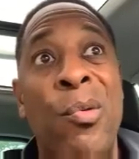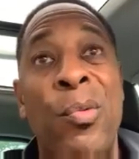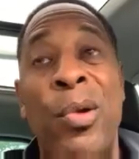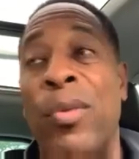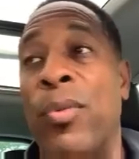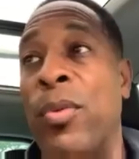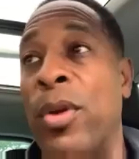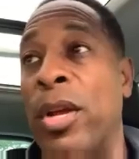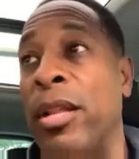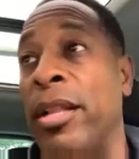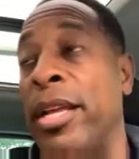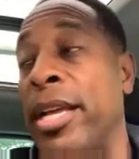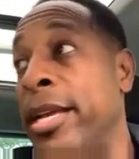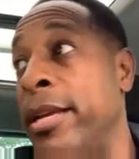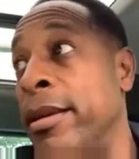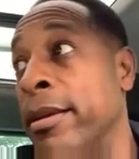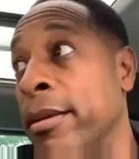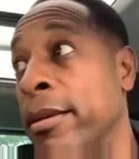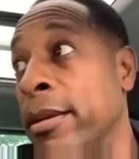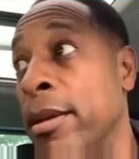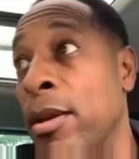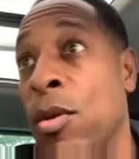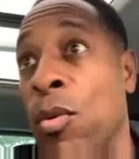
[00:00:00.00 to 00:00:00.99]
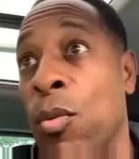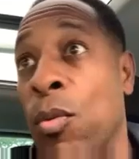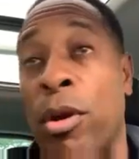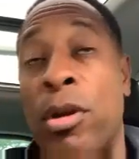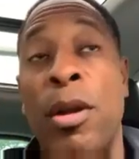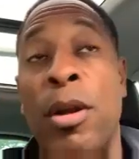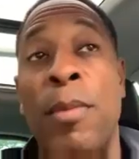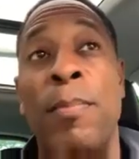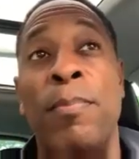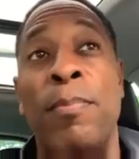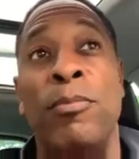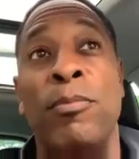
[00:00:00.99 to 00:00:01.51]

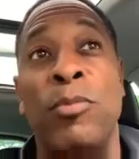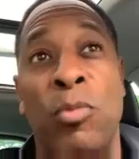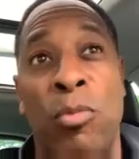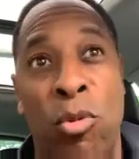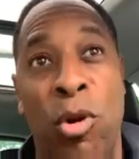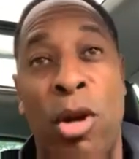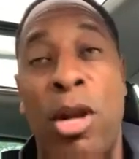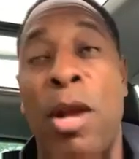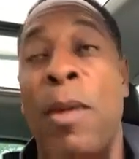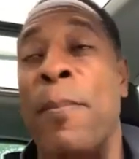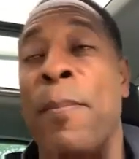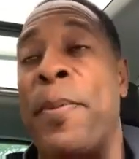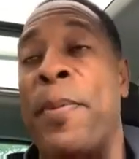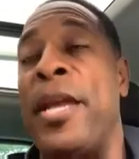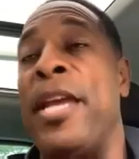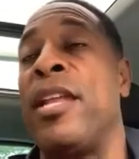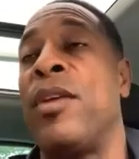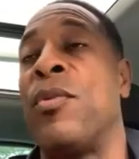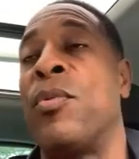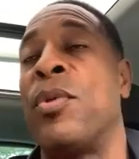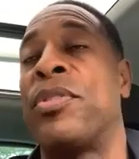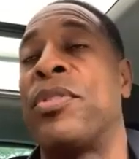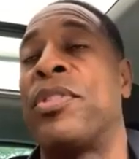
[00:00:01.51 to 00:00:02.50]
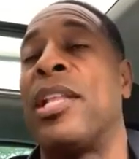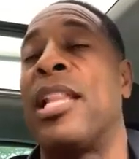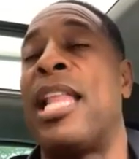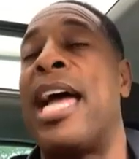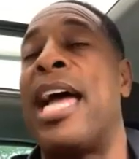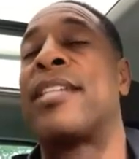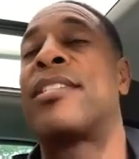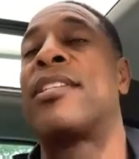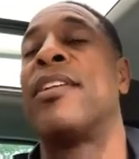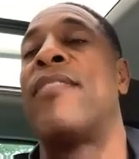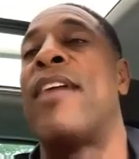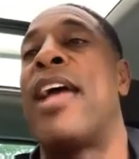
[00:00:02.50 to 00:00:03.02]
we're competing with the
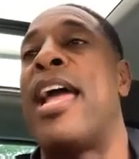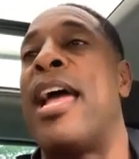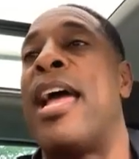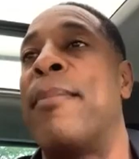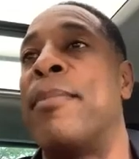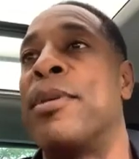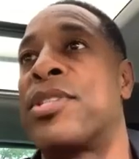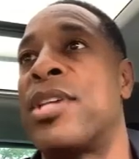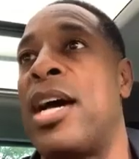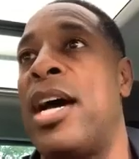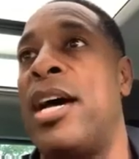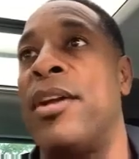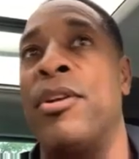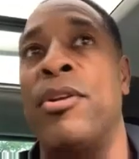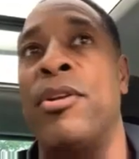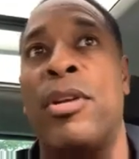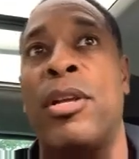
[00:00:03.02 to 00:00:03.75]
likes of Amazon,